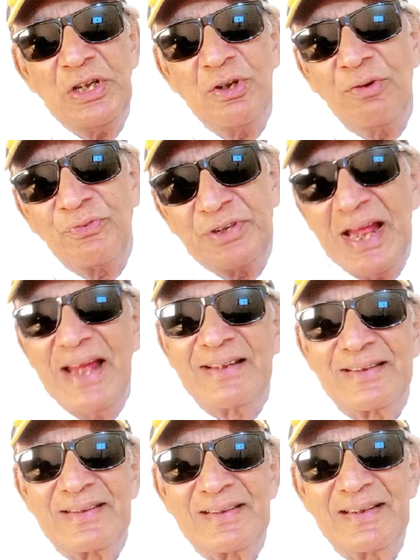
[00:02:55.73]
of
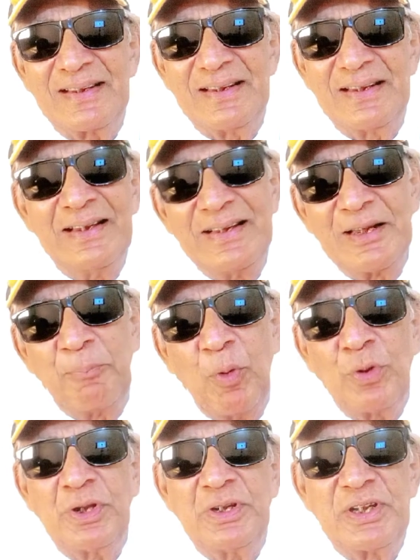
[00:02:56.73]
tense in
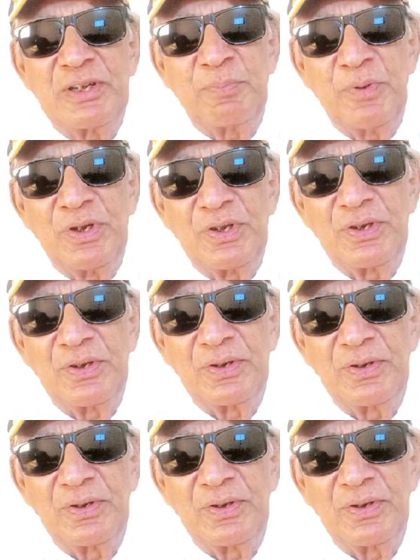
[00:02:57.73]
reported speech.